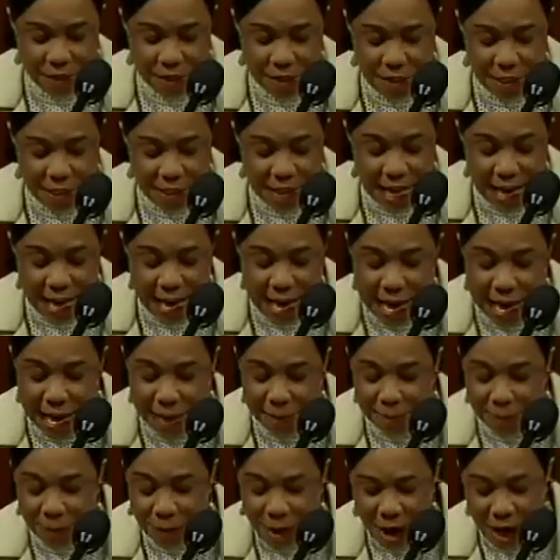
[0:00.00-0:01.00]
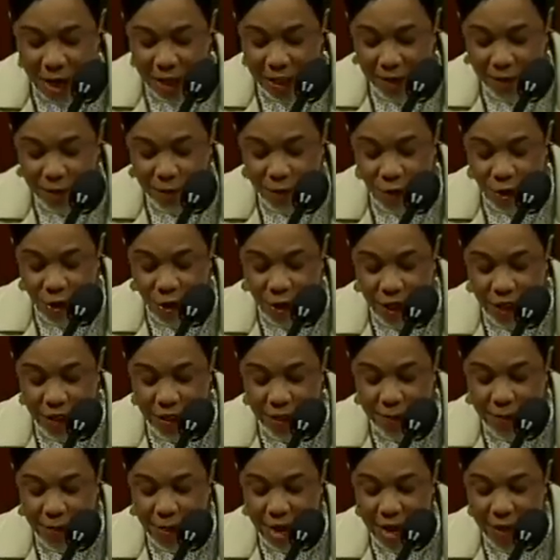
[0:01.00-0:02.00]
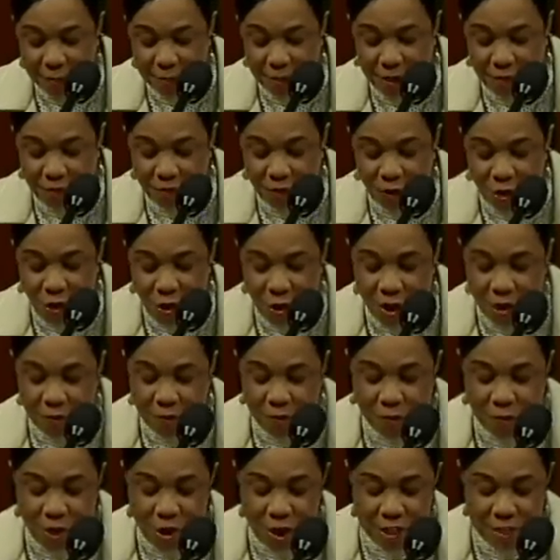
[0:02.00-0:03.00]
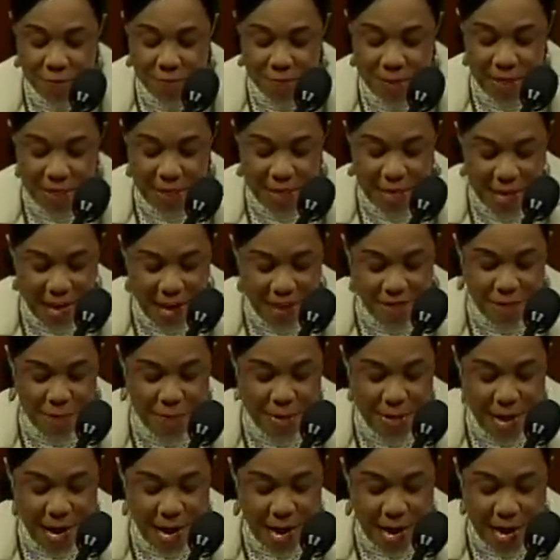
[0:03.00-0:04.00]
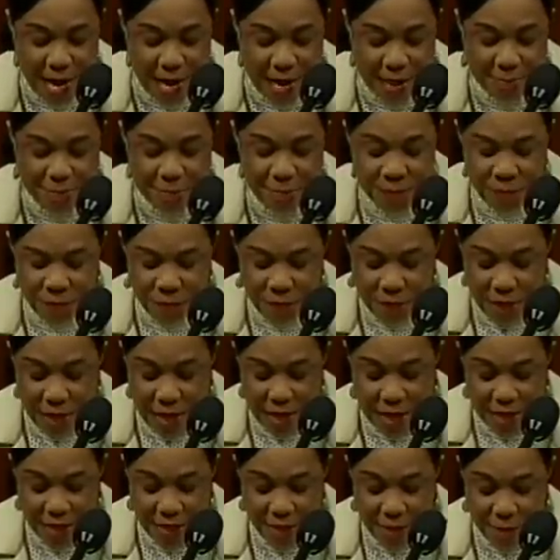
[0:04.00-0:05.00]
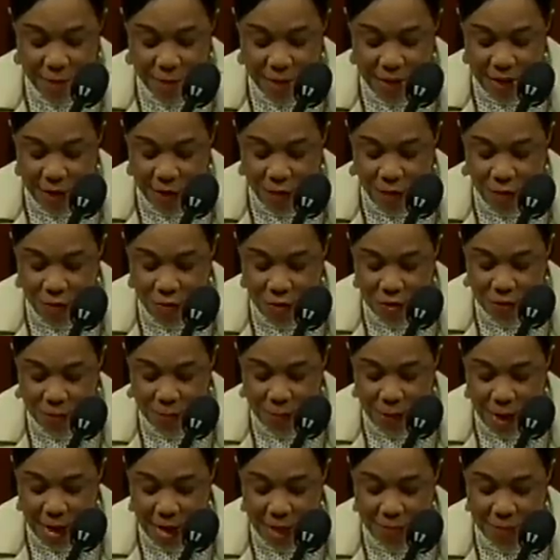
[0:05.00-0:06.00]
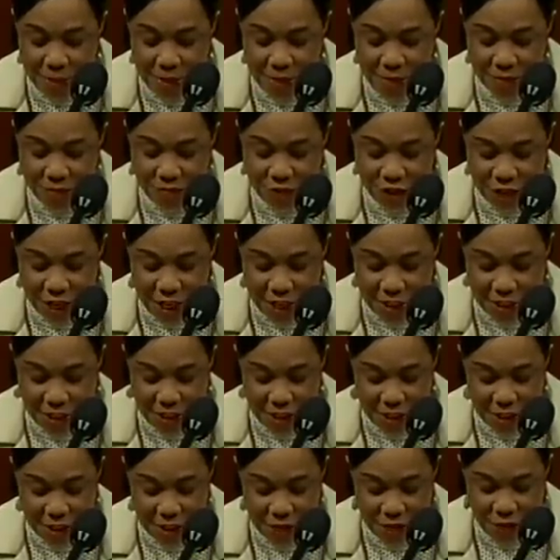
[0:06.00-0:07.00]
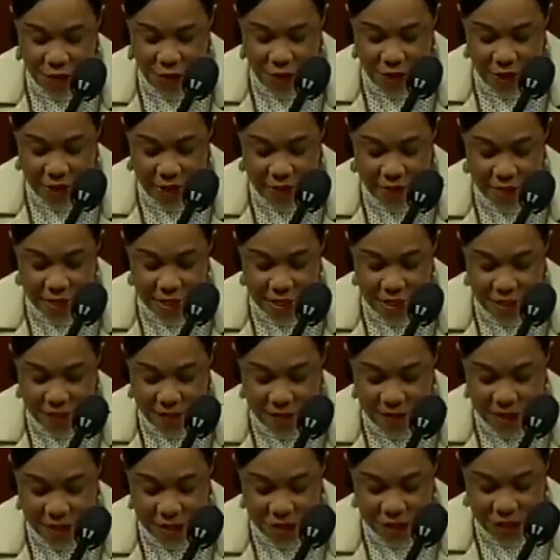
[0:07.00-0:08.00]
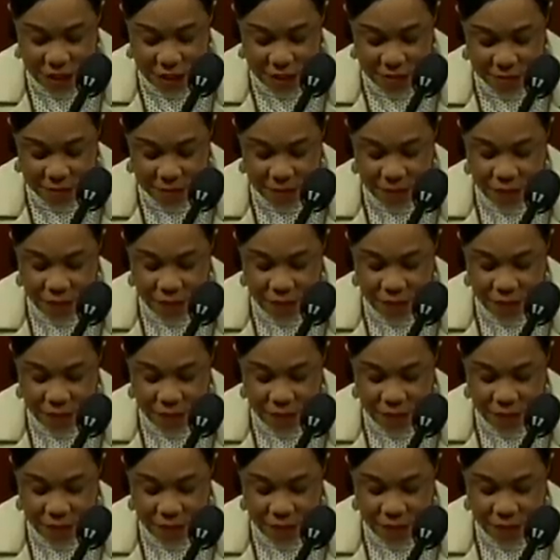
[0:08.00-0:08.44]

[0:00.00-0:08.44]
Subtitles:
Today, I applaud the Florida Department of Law Enforcement, the FBI, and the Federal Department of Justice for their intervention.